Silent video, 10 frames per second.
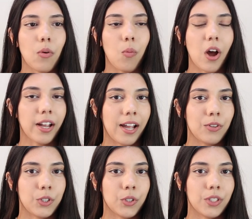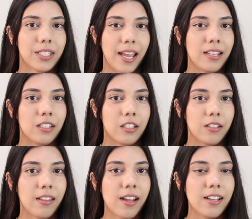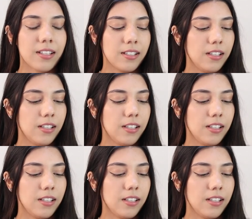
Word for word: workout shorts tend to do that.